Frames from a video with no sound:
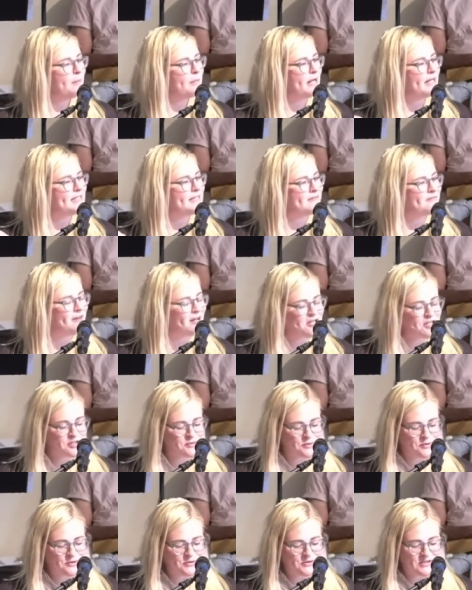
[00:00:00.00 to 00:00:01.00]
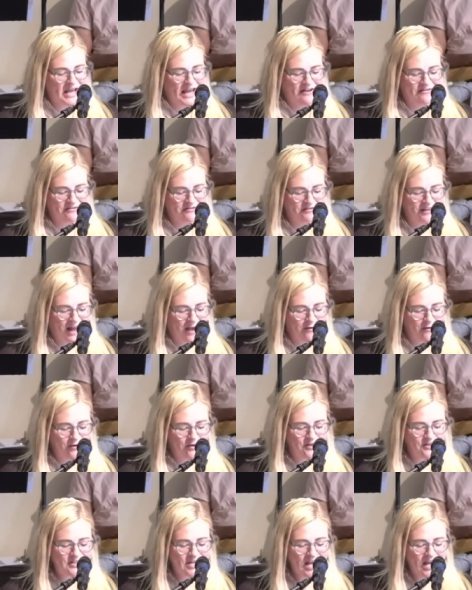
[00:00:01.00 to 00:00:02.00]
planting vegetables and
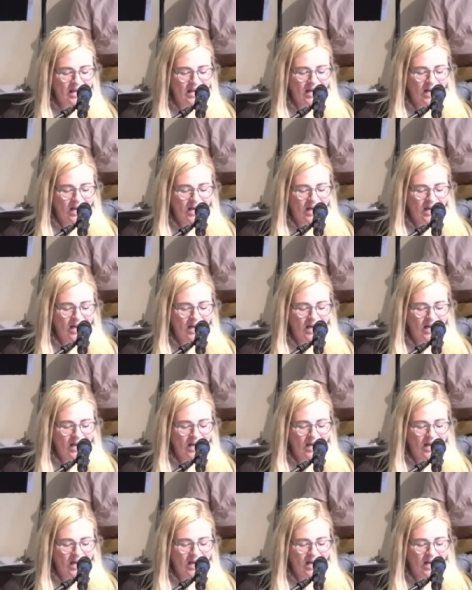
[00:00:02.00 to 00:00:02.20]
flowers,